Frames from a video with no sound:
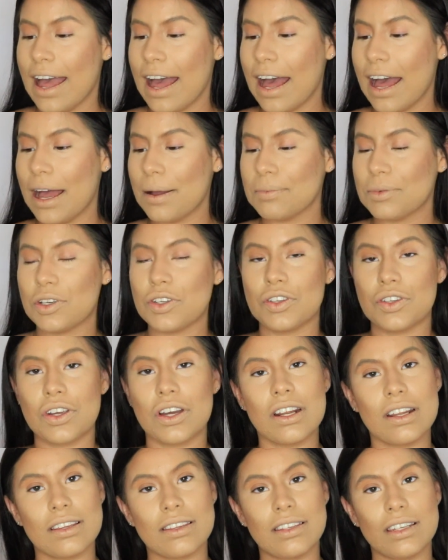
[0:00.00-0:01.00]
I'm just
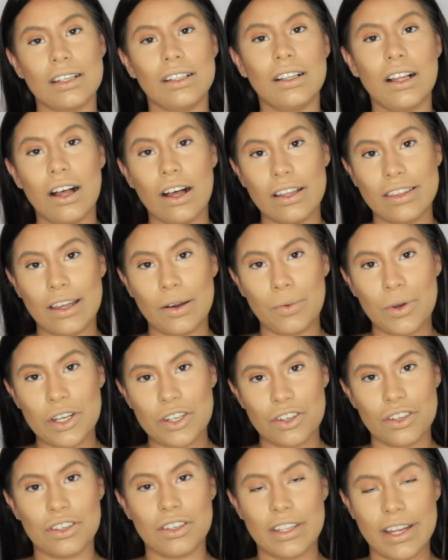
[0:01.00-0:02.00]
gonna seal that we
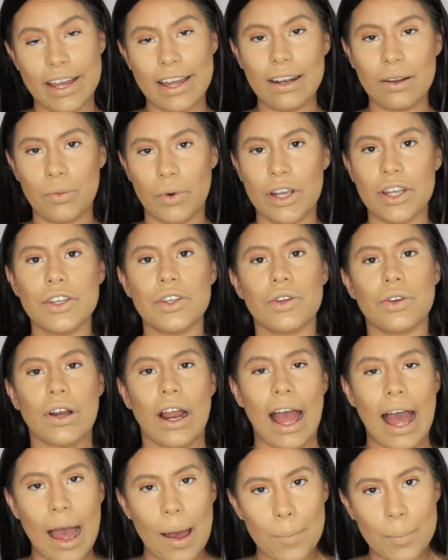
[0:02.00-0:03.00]
just did when you're
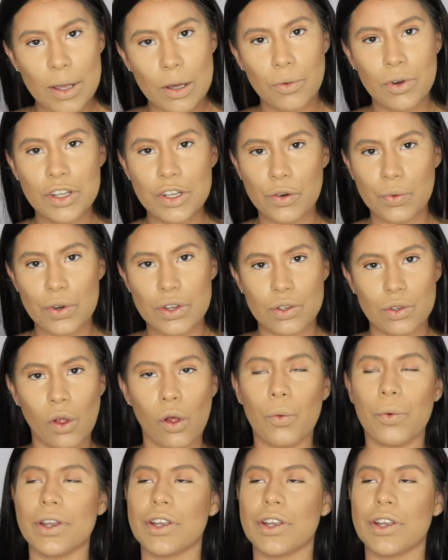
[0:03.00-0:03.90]
happy with your result,